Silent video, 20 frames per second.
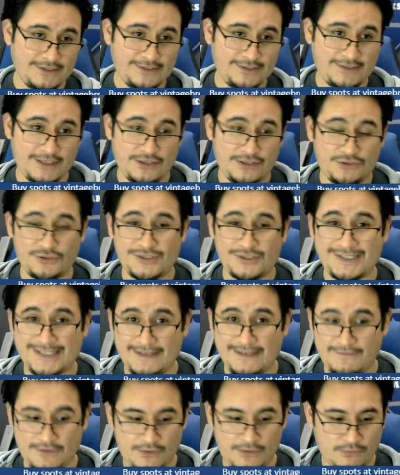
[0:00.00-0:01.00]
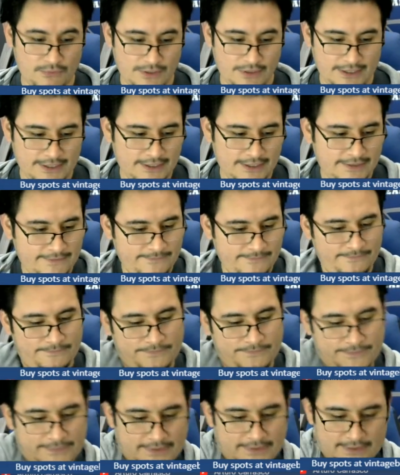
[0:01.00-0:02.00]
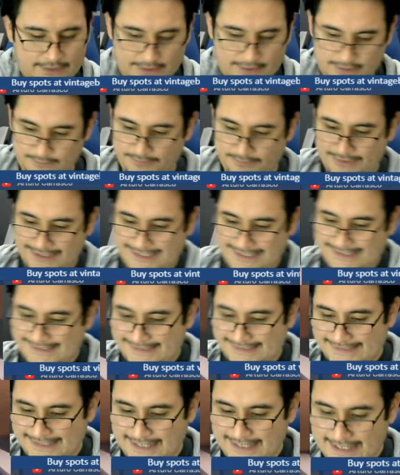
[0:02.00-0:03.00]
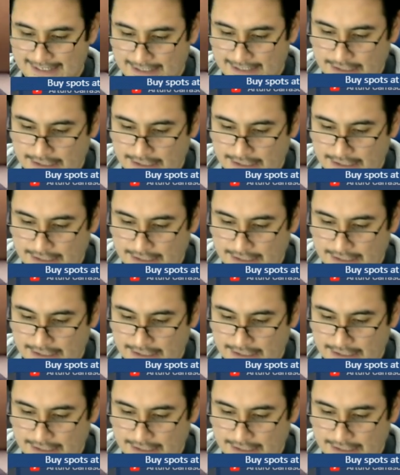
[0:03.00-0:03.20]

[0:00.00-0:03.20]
There's your 71 complete set.